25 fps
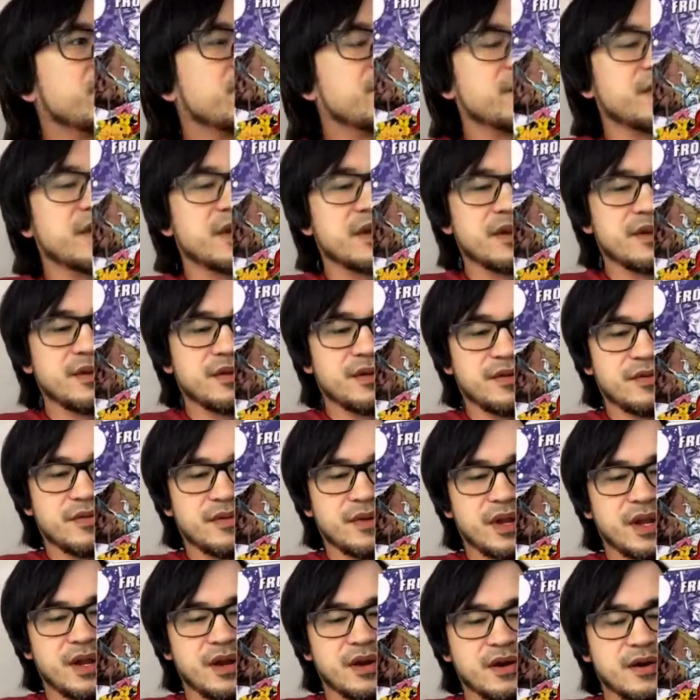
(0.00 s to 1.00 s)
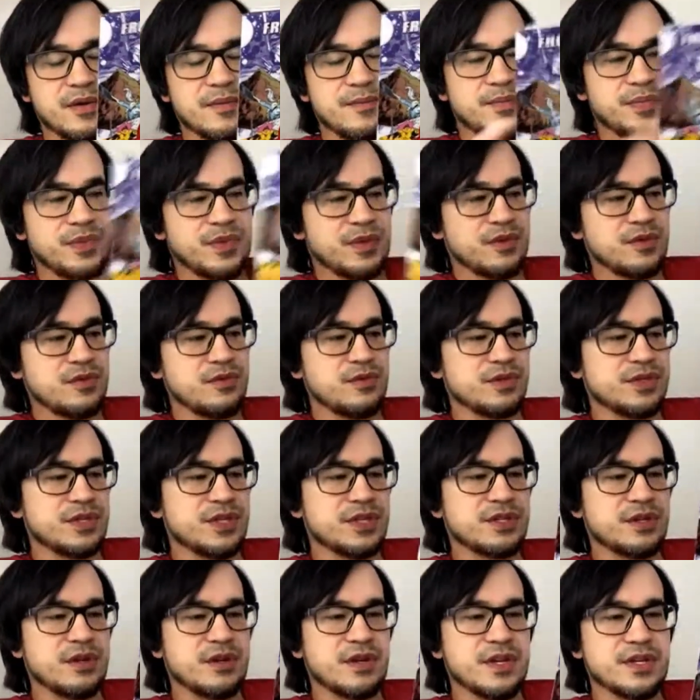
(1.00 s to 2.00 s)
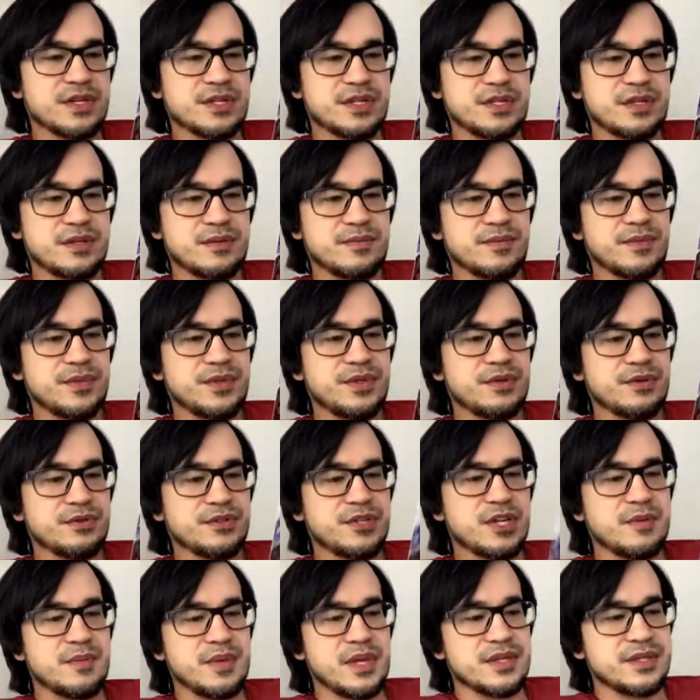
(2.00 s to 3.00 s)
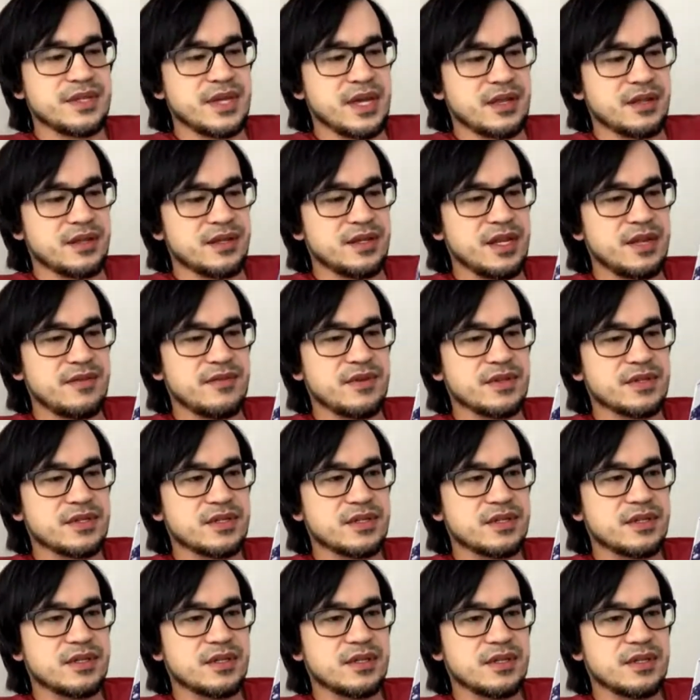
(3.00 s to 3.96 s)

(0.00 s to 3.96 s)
going on over here. Who's this artist? Don't tell me it's Alan Davis.